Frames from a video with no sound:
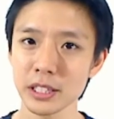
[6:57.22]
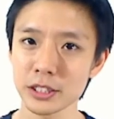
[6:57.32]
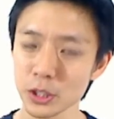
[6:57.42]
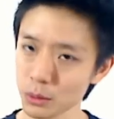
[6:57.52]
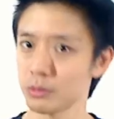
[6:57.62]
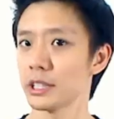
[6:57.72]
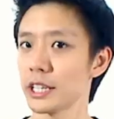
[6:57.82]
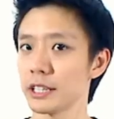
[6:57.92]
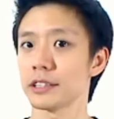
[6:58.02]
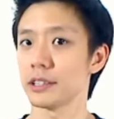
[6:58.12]
So
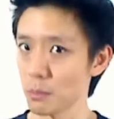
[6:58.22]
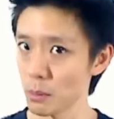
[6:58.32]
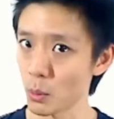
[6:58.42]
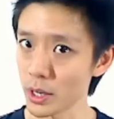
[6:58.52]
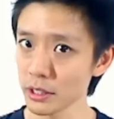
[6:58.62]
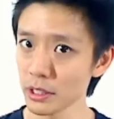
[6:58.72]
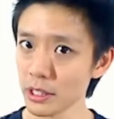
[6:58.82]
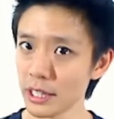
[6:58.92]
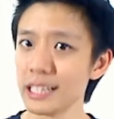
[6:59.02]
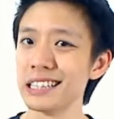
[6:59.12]
again, number one,
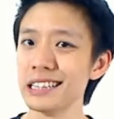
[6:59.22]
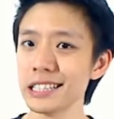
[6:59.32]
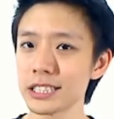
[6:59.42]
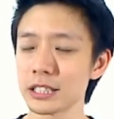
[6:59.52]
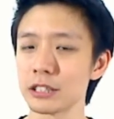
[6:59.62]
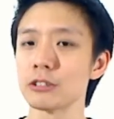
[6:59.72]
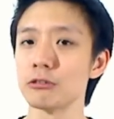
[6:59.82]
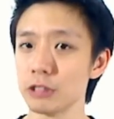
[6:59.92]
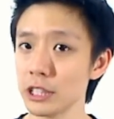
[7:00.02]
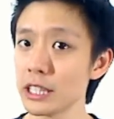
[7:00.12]
listen,
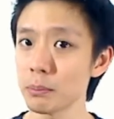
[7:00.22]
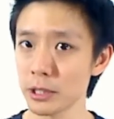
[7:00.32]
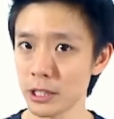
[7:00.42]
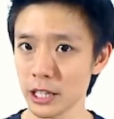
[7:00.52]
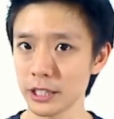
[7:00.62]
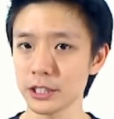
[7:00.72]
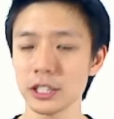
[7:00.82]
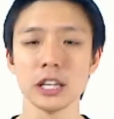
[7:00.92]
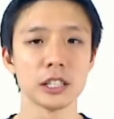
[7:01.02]
really empathize.